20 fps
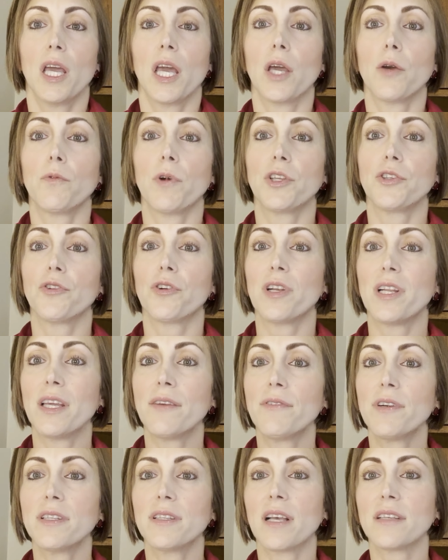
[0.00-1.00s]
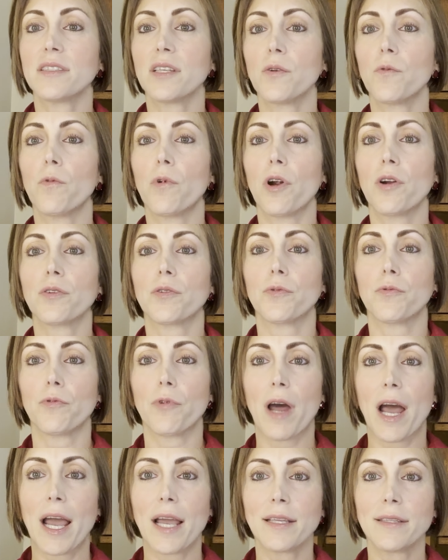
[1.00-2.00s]
And when your liver doesn't work
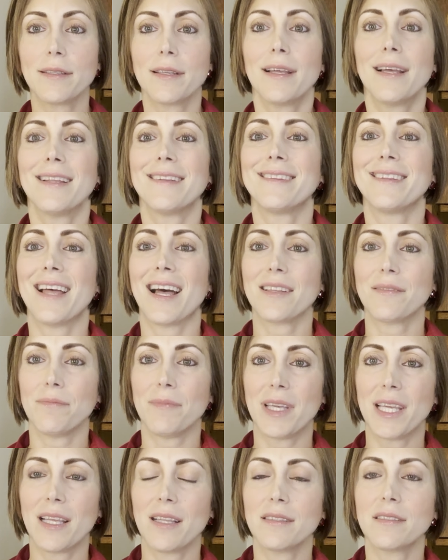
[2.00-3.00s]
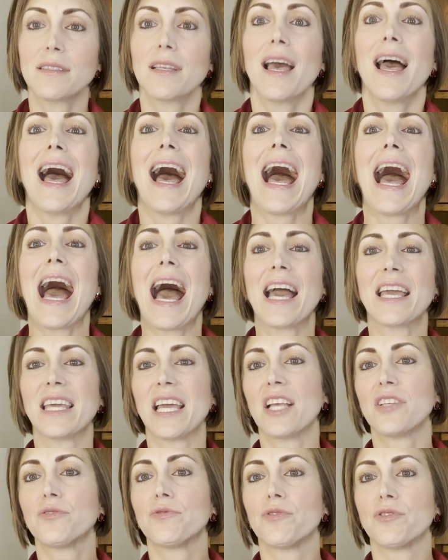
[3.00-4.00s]
right, that means high
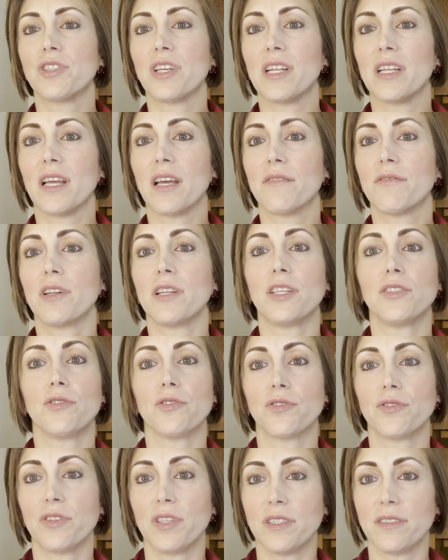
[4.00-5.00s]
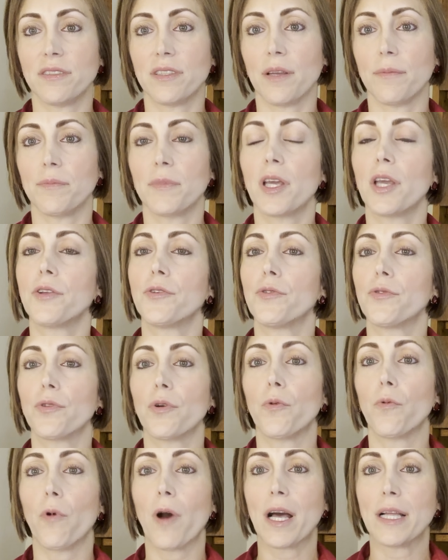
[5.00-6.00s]
estrogen level in your system, and you
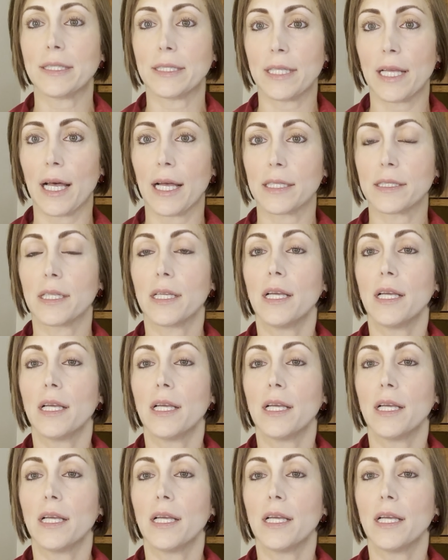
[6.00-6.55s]
don't want that.